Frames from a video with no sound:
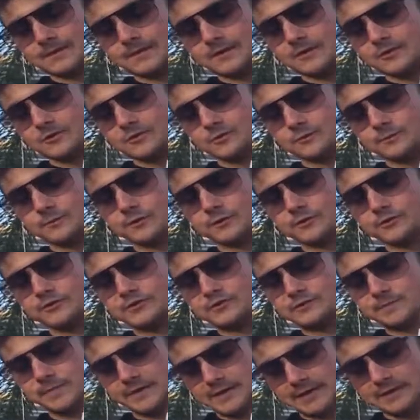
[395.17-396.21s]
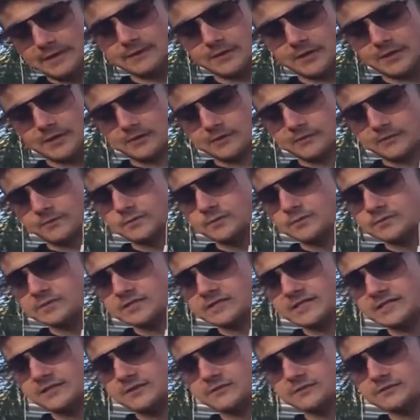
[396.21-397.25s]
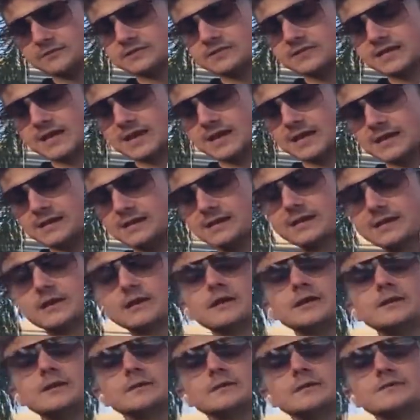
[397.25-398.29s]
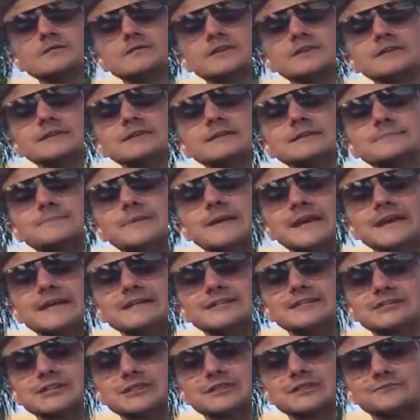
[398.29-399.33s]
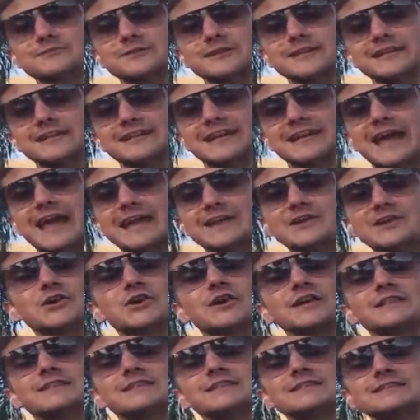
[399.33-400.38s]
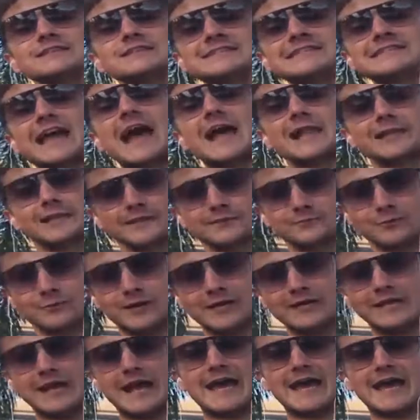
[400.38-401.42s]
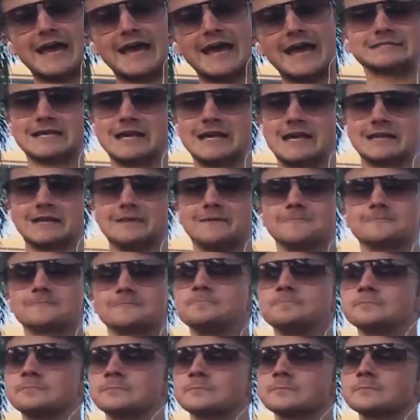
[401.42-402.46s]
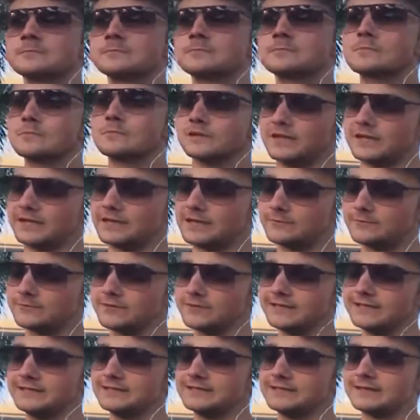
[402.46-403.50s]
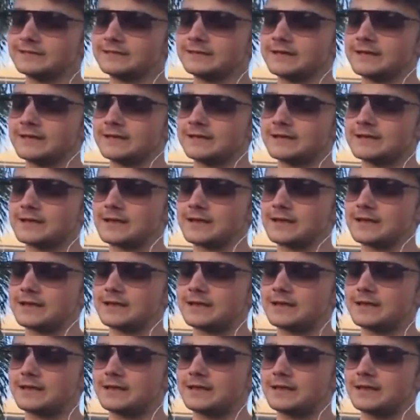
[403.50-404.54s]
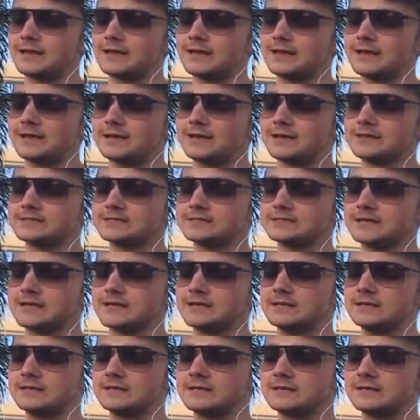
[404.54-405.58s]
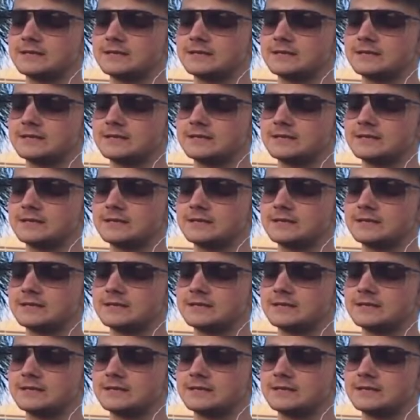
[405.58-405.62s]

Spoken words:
Colonel Bruce being Colonel Bruce, he goes, turn to page 3 and look at this salad, what it has on it. And I'm reading and I say,